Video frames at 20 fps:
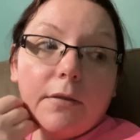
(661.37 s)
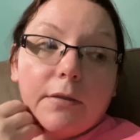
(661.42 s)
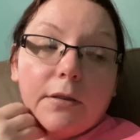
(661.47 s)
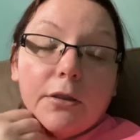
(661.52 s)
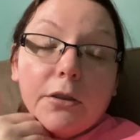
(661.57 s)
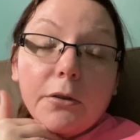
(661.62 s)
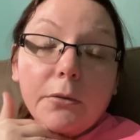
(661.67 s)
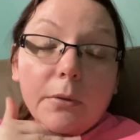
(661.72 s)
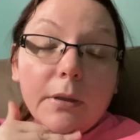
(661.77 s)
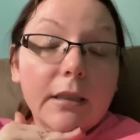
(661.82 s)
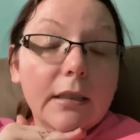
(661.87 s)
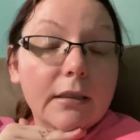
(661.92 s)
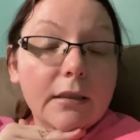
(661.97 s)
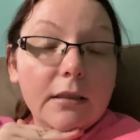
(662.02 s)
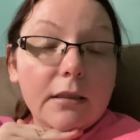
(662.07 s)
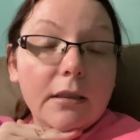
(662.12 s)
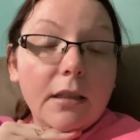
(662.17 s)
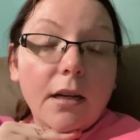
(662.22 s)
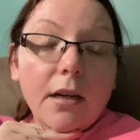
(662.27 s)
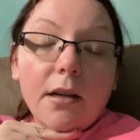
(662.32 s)
for two
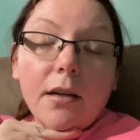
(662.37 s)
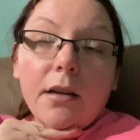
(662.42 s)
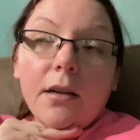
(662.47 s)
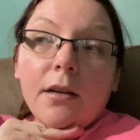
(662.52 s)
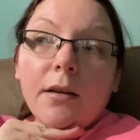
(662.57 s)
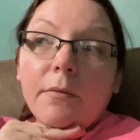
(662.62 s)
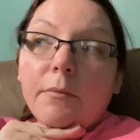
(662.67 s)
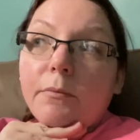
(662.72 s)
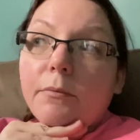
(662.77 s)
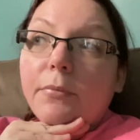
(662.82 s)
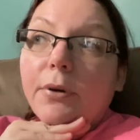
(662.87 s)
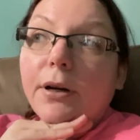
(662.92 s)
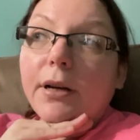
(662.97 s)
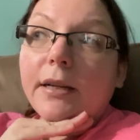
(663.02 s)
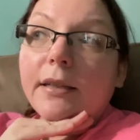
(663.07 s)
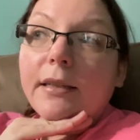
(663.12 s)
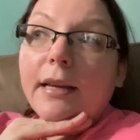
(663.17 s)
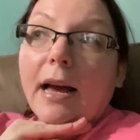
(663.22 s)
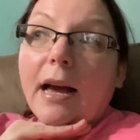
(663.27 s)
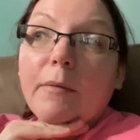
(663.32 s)
weeks,
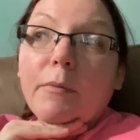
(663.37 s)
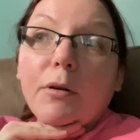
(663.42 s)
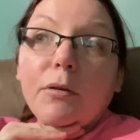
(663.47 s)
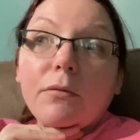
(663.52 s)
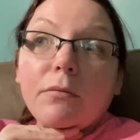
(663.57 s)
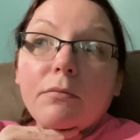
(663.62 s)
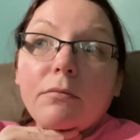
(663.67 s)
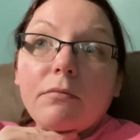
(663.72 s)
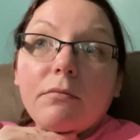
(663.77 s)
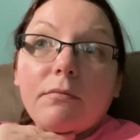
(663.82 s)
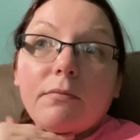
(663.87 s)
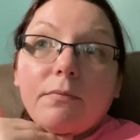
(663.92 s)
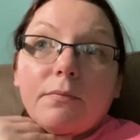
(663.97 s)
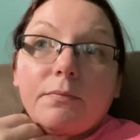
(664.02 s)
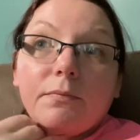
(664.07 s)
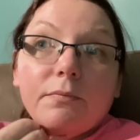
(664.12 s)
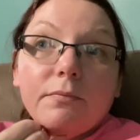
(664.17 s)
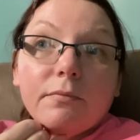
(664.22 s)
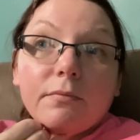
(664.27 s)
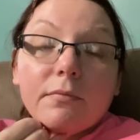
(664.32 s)
but I'm on
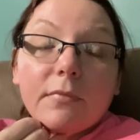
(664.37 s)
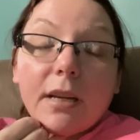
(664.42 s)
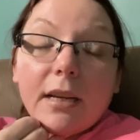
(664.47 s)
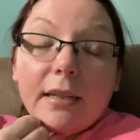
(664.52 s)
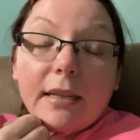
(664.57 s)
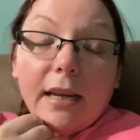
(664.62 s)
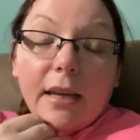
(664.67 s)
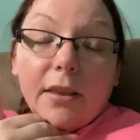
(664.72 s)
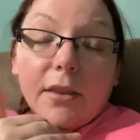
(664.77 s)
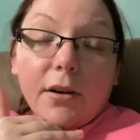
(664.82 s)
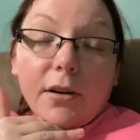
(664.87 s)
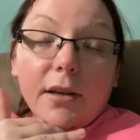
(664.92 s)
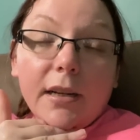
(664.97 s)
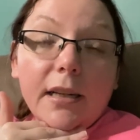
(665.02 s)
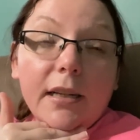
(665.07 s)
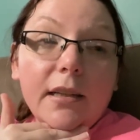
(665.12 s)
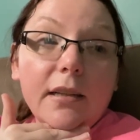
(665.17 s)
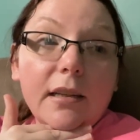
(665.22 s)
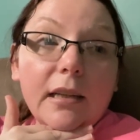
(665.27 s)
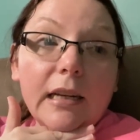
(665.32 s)
day
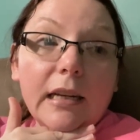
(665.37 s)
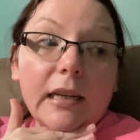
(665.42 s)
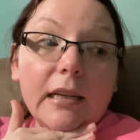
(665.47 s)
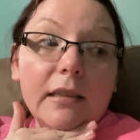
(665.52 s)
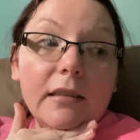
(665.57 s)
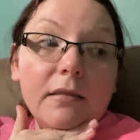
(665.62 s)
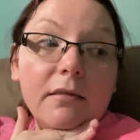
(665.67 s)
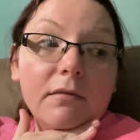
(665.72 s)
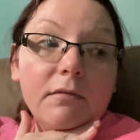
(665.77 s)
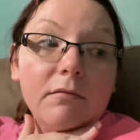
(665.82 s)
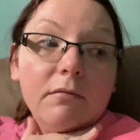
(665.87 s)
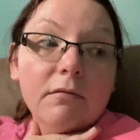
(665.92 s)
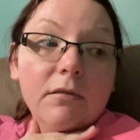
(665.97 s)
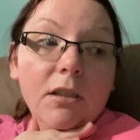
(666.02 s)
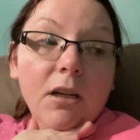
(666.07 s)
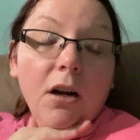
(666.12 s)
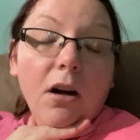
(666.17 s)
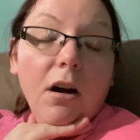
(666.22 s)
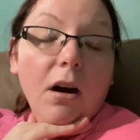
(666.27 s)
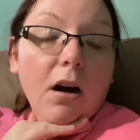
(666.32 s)
three and
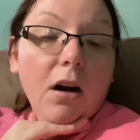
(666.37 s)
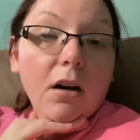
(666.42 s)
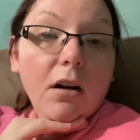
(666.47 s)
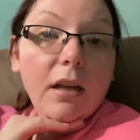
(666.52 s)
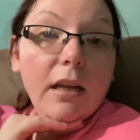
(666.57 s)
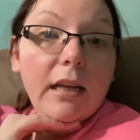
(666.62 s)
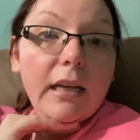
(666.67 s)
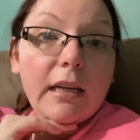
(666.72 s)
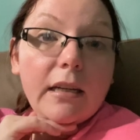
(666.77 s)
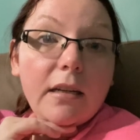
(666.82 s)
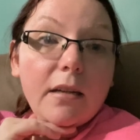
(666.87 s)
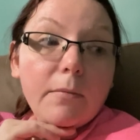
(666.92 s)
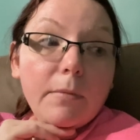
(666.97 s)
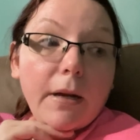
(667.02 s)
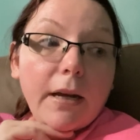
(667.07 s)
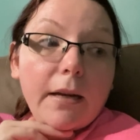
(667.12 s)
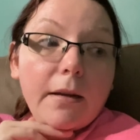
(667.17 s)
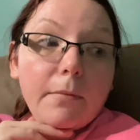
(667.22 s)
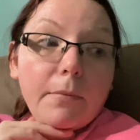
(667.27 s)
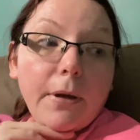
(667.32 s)
hardly any
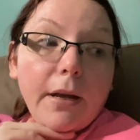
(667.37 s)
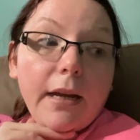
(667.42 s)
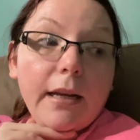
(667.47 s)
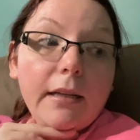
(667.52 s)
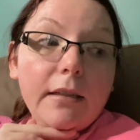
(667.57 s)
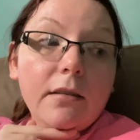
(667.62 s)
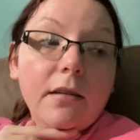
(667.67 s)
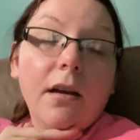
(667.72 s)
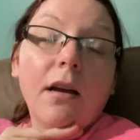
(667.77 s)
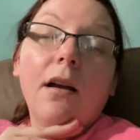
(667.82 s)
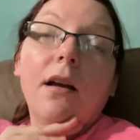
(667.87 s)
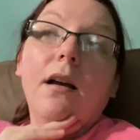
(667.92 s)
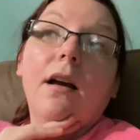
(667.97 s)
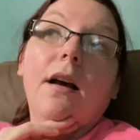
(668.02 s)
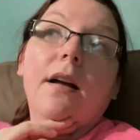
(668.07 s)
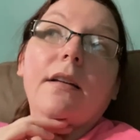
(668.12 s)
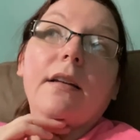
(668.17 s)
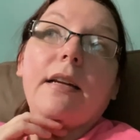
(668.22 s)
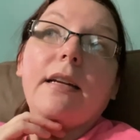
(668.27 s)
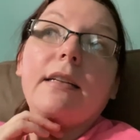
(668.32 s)
pain
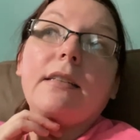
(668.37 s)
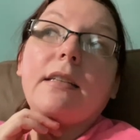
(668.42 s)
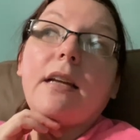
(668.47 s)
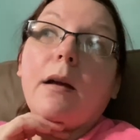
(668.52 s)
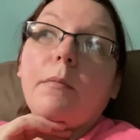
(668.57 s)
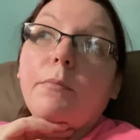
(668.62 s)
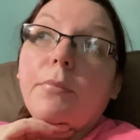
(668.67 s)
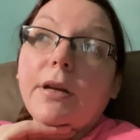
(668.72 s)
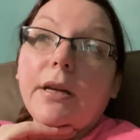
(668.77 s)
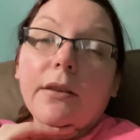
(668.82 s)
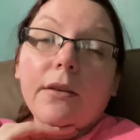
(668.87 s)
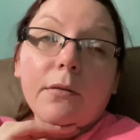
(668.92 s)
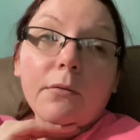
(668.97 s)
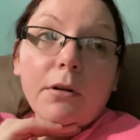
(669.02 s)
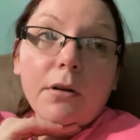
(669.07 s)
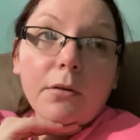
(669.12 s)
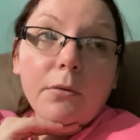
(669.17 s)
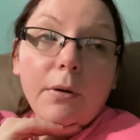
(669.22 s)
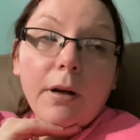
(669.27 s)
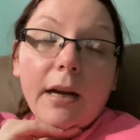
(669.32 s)
unless I bend the
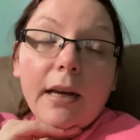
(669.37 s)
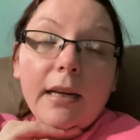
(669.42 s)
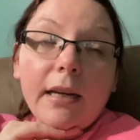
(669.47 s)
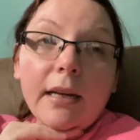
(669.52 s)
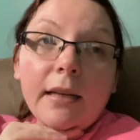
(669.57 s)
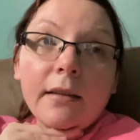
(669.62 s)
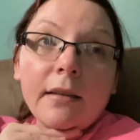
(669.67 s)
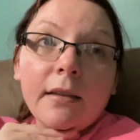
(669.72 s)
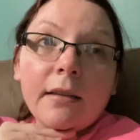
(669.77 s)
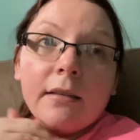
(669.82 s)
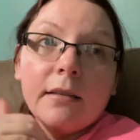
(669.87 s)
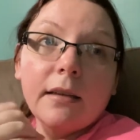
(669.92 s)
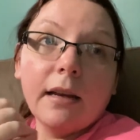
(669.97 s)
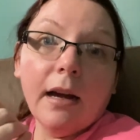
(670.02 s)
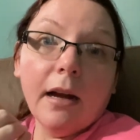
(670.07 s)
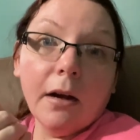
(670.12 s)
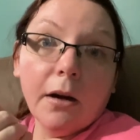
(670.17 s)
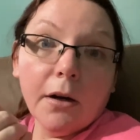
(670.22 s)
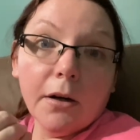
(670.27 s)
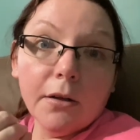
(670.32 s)
wrong way and then I
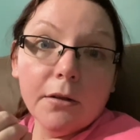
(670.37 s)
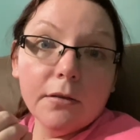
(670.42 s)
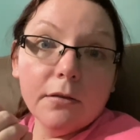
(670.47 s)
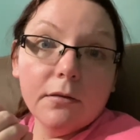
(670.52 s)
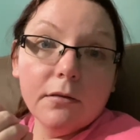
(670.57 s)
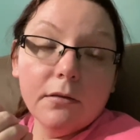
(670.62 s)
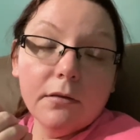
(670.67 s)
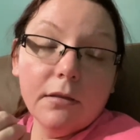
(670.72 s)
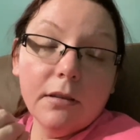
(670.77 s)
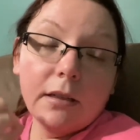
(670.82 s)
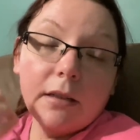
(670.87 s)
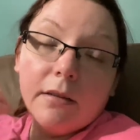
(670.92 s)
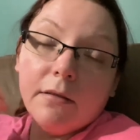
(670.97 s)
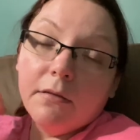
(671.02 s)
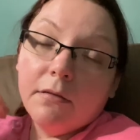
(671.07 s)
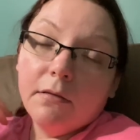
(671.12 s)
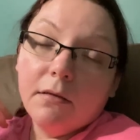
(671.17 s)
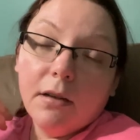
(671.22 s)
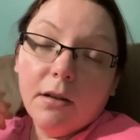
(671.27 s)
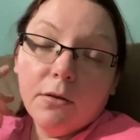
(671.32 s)
hurt.
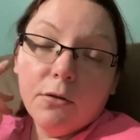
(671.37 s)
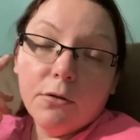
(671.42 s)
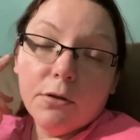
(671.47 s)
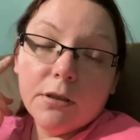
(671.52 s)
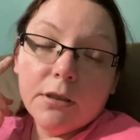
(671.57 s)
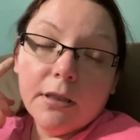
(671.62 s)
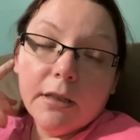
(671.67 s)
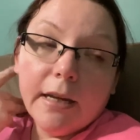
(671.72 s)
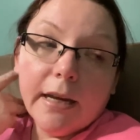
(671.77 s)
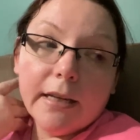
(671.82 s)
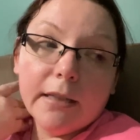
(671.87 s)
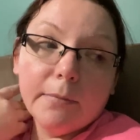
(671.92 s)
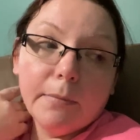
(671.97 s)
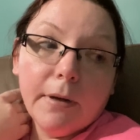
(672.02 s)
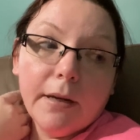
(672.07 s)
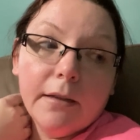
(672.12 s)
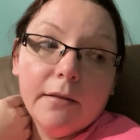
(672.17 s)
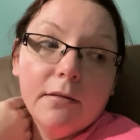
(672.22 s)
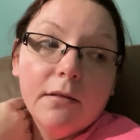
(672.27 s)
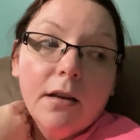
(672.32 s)
And of course the gas
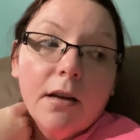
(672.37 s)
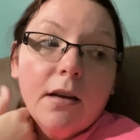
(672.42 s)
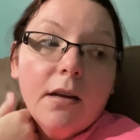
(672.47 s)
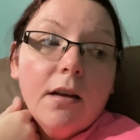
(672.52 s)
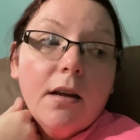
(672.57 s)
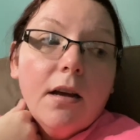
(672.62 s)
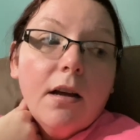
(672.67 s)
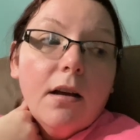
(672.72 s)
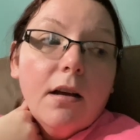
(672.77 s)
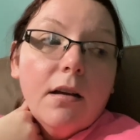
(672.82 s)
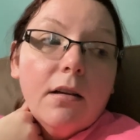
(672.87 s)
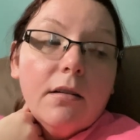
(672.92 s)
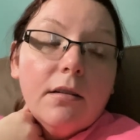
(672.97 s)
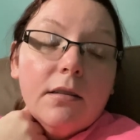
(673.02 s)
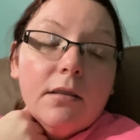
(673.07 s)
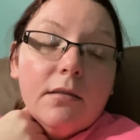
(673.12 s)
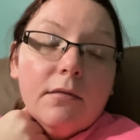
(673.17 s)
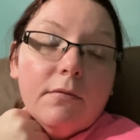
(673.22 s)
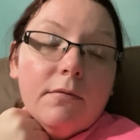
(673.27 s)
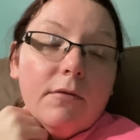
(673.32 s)
pain.
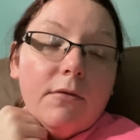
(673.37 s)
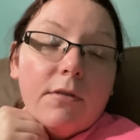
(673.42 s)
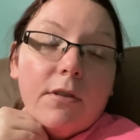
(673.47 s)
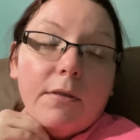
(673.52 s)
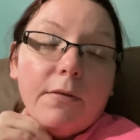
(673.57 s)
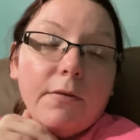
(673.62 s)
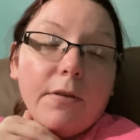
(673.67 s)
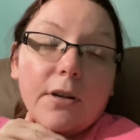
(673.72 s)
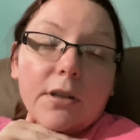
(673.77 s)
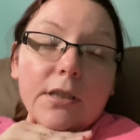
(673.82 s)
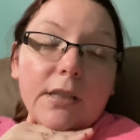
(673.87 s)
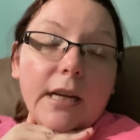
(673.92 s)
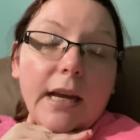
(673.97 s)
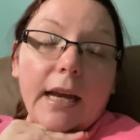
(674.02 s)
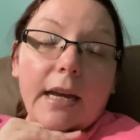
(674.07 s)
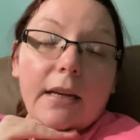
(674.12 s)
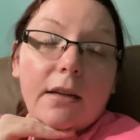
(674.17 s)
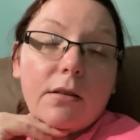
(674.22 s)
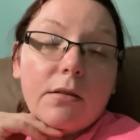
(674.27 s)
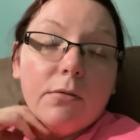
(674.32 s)
The first
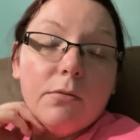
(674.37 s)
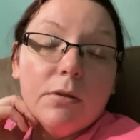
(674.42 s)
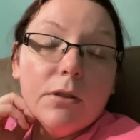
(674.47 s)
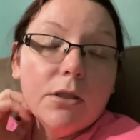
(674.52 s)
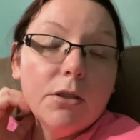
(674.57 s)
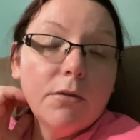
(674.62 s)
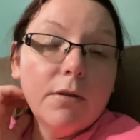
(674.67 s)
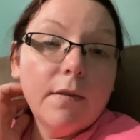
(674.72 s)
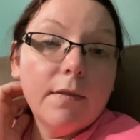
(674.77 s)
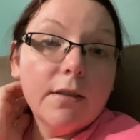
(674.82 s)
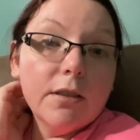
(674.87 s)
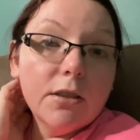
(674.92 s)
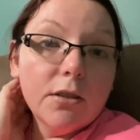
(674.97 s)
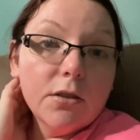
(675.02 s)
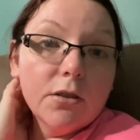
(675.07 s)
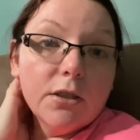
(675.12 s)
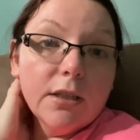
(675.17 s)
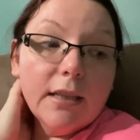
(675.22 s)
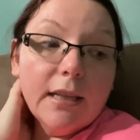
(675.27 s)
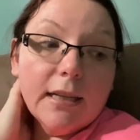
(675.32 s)
day, once you have the
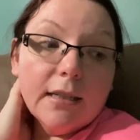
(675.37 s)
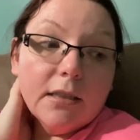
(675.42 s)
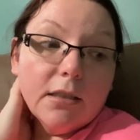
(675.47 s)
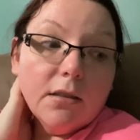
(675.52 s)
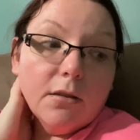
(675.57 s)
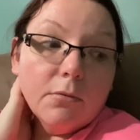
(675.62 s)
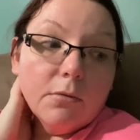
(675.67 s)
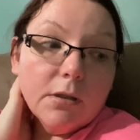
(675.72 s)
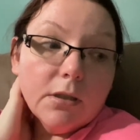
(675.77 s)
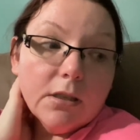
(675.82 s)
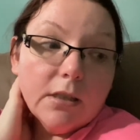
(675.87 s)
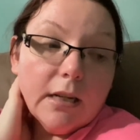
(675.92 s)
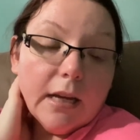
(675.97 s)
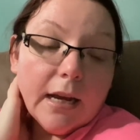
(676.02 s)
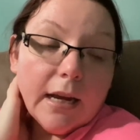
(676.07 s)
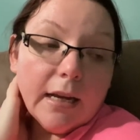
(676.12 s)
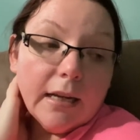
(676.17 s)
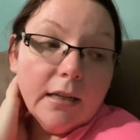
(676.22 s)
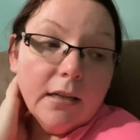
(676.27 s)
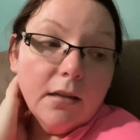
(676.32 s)
surgery, that's the worst
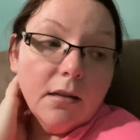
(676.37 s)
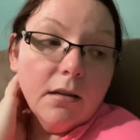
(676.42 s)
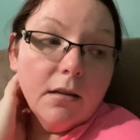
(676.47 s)
day.